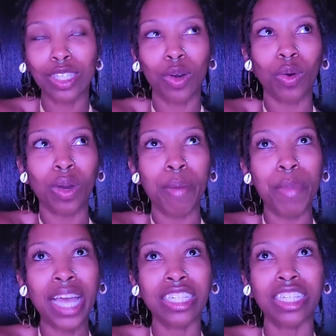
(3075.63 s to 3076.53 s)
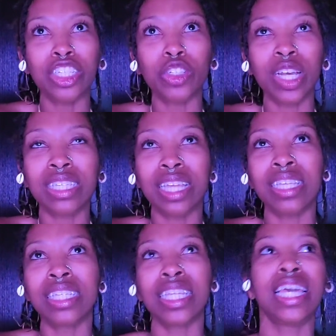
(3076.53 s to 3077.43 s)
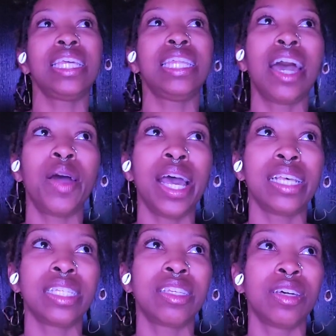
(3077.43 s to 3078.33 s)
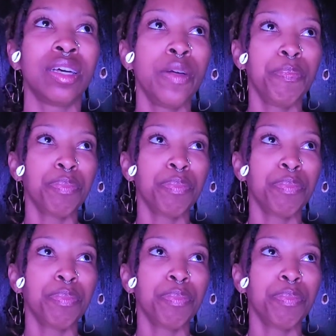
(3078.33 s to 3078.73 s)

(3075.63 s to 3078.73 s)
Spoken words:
So imagine the stress that this lady now has to